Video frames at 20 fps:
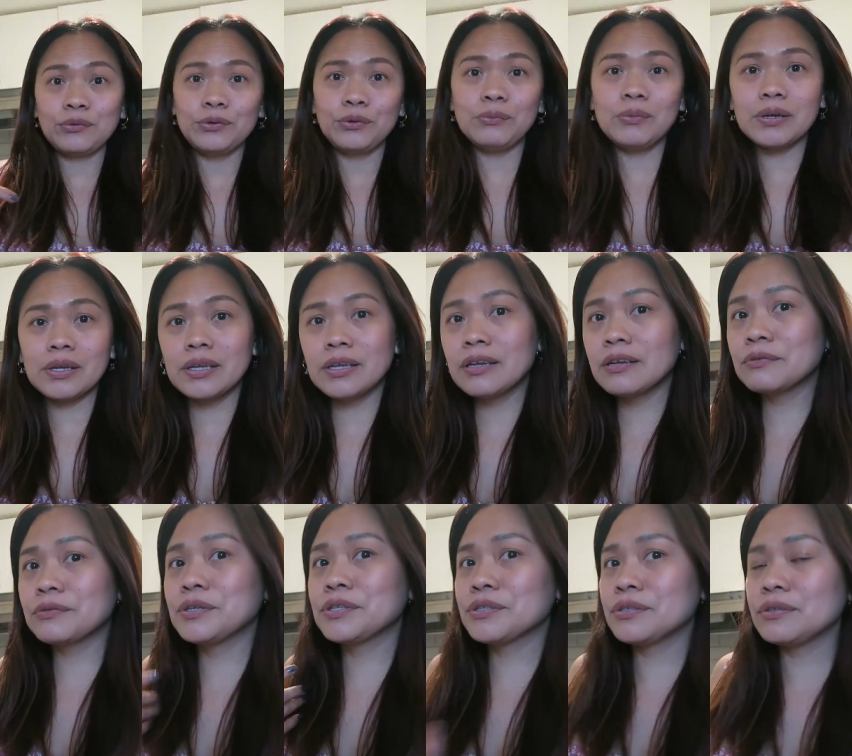yung
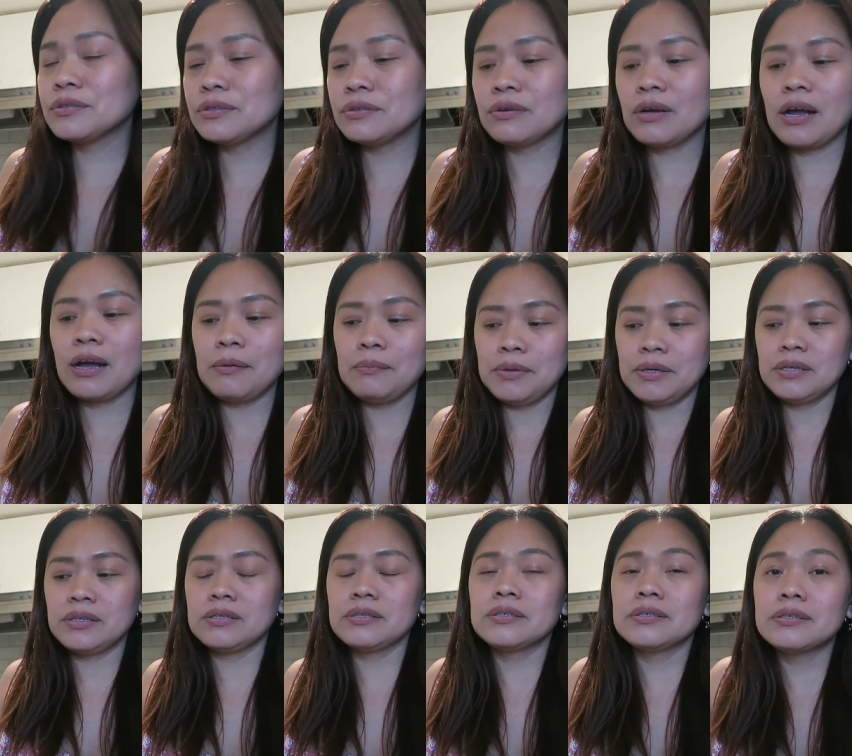magiging result ng
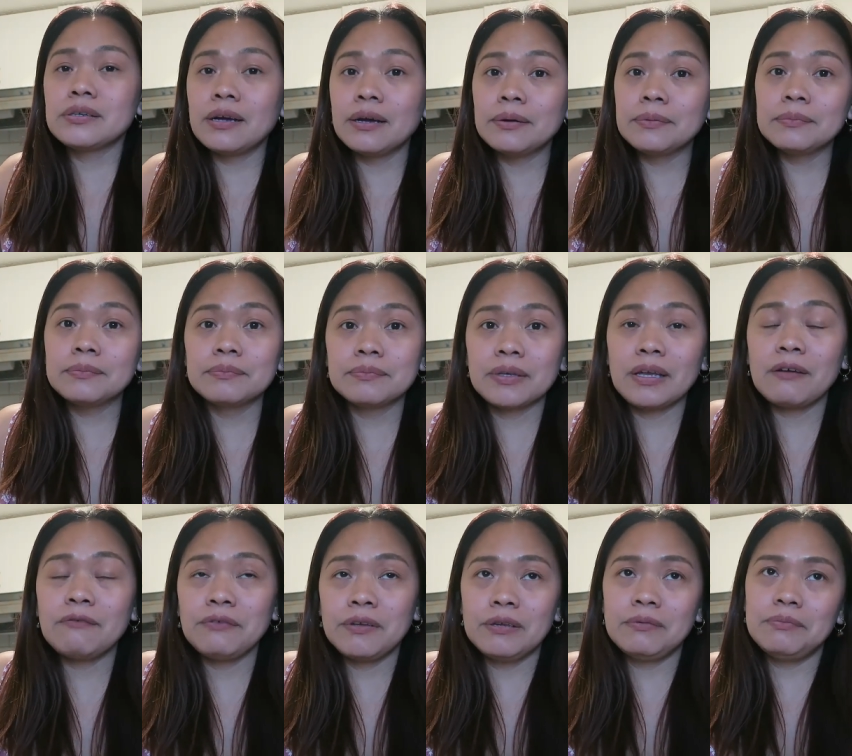aming um,
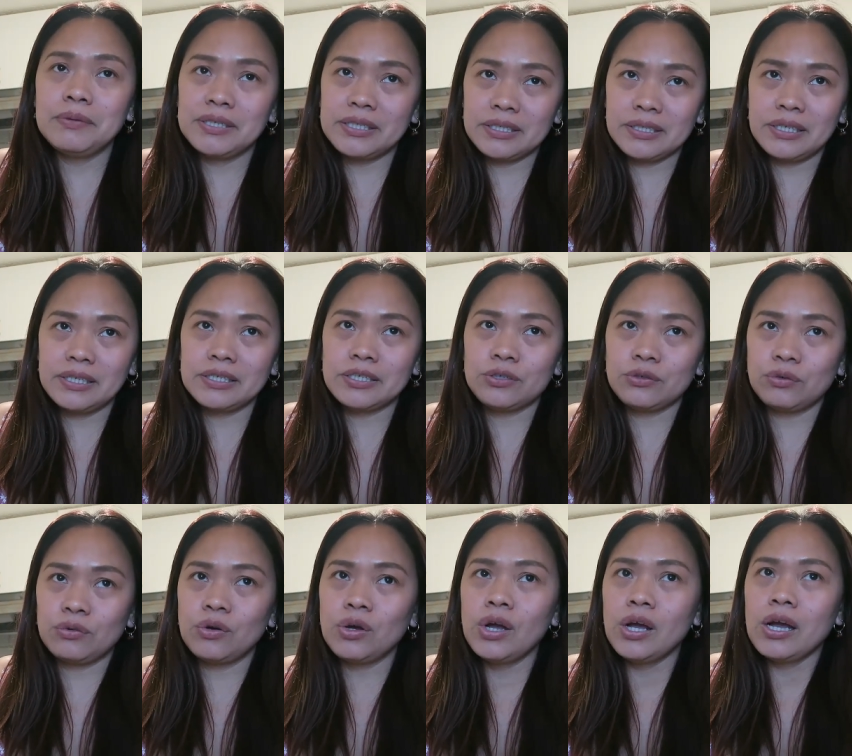cafe business.
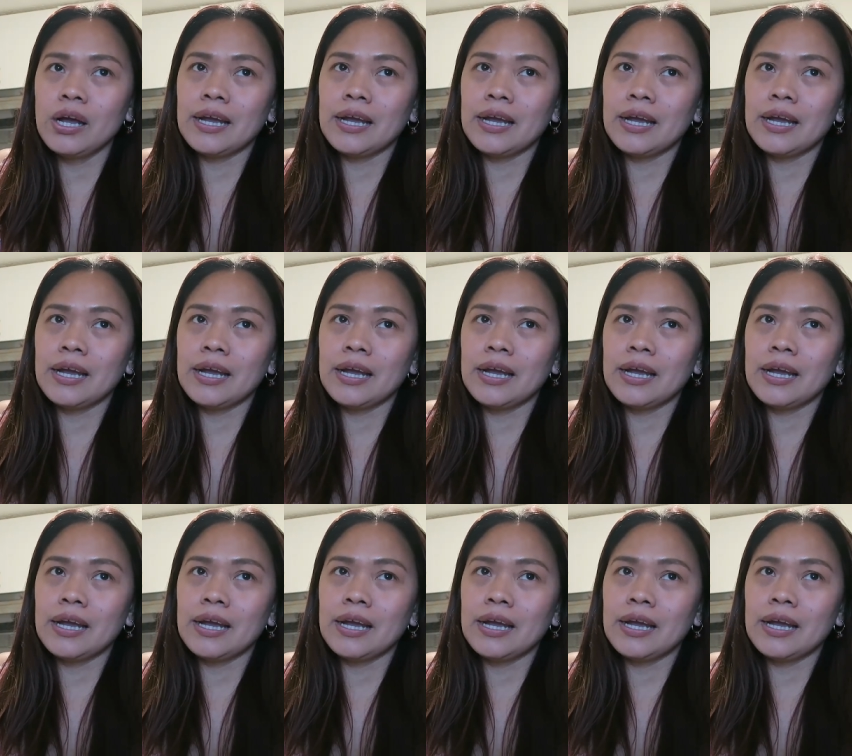So,